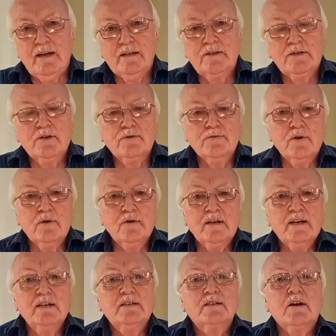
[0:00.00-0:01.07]
and Teruah
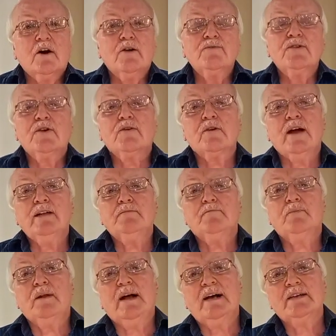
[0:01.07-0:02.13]
is of the great
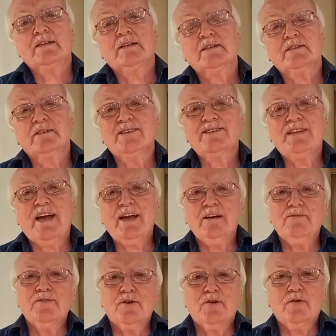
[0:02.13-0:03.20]
blast. It's the day
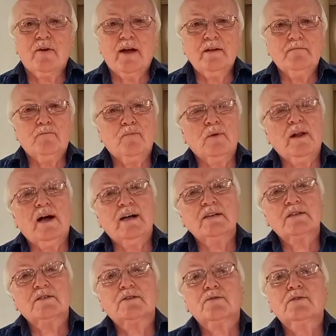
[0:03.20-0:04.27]
of the great
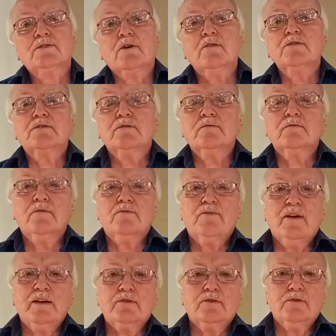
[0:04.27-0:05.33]
blast, so it's also
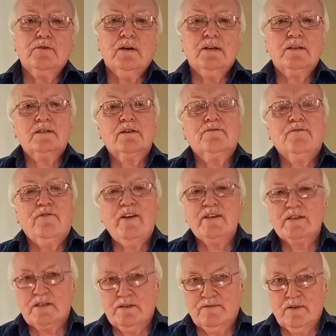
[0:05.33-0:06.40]
referred to as the
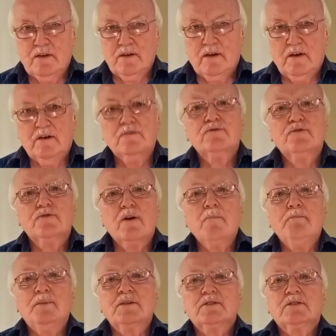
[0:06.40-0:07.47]
festival of
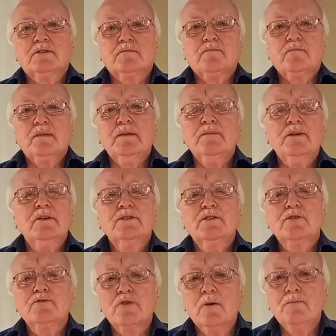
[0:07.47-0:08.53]
trumpets, because
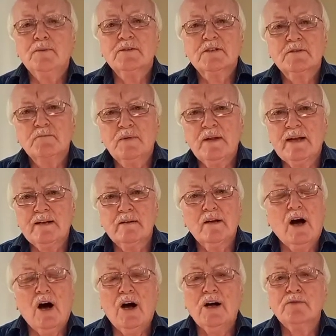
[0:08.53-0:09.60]
the trumpet is played
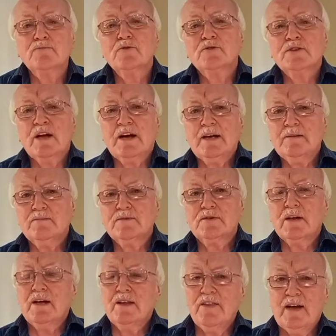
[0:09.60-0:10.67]
a hundred times
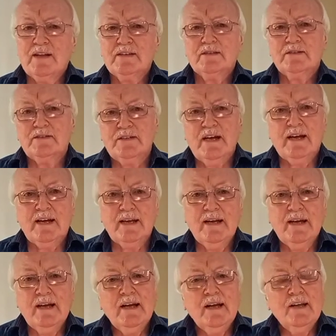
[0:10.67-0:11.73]
that day.
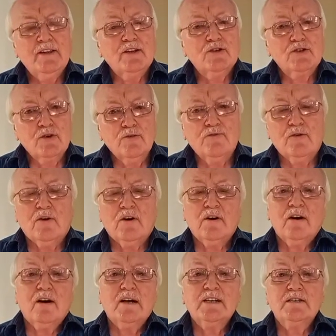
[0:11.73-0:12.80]
The shofar
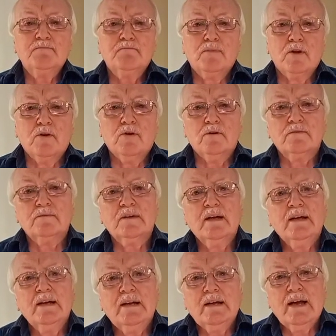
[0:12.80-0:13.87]
is blown,
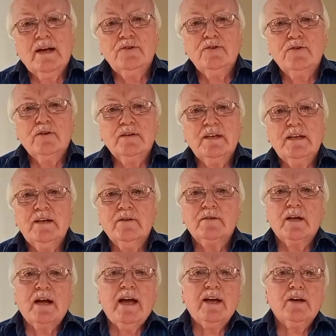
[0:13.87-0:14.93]
and you can hear it
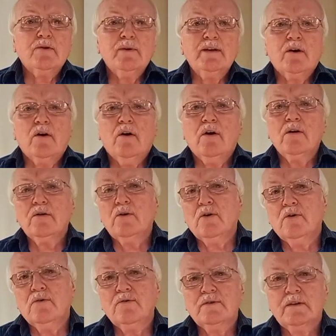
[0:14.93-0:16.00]
echoing all
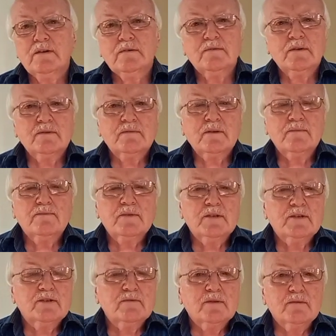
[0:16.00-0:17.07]
over the, the, the, the,
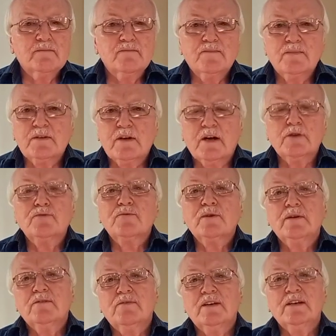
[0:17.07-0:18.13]
the
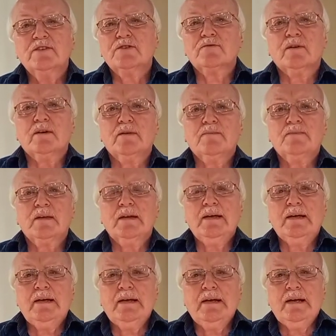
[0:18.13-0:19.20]
country of Israel.
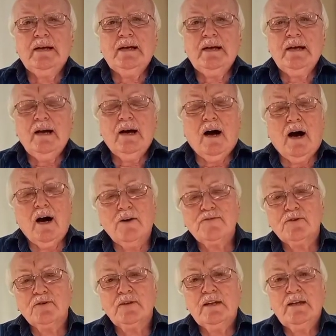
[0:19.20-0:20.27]

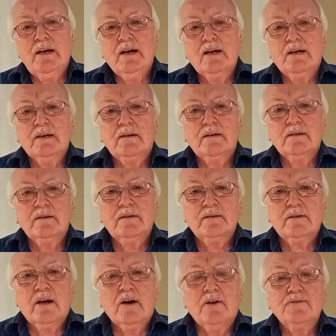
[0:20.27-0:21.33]
After the
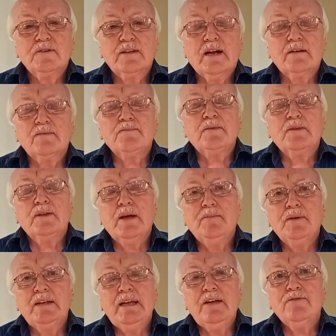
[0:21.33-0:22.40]
after that, they
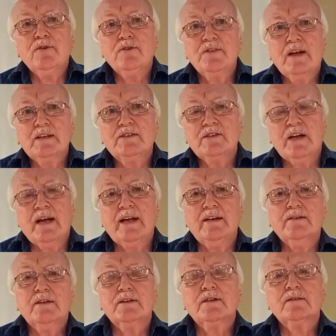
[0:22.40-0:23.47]
believe on that day,
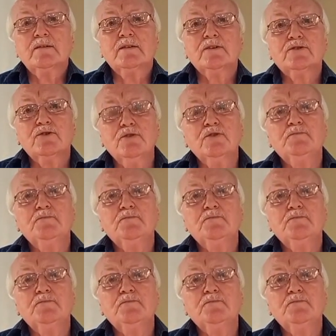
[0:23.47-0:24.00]
this is, the Jews